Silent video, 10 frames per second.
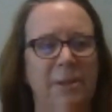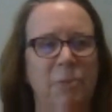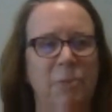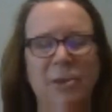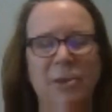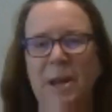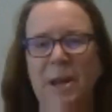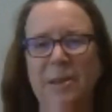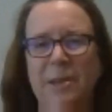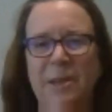Western
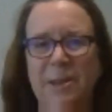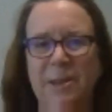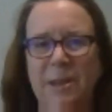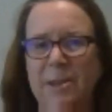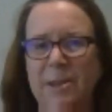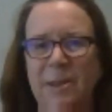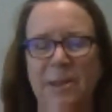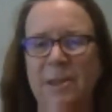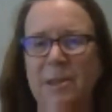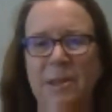medicine does.
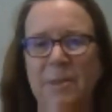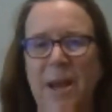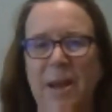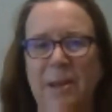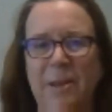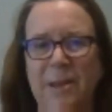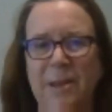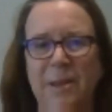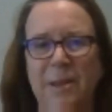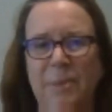It's a systematic
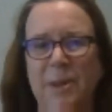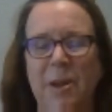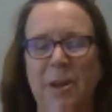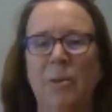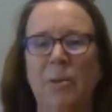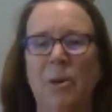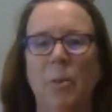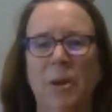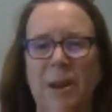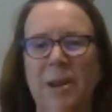disease, but they don't know
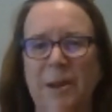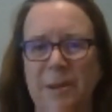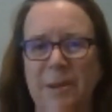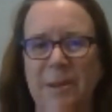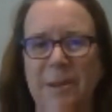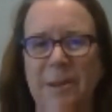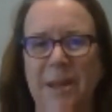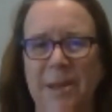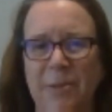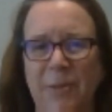what it is.
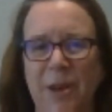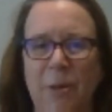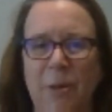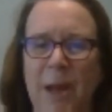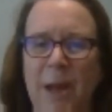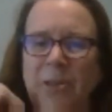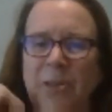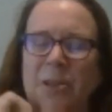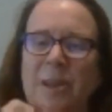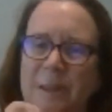That's what
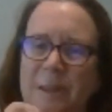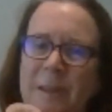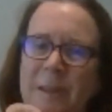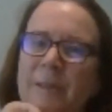fibromyalgia is.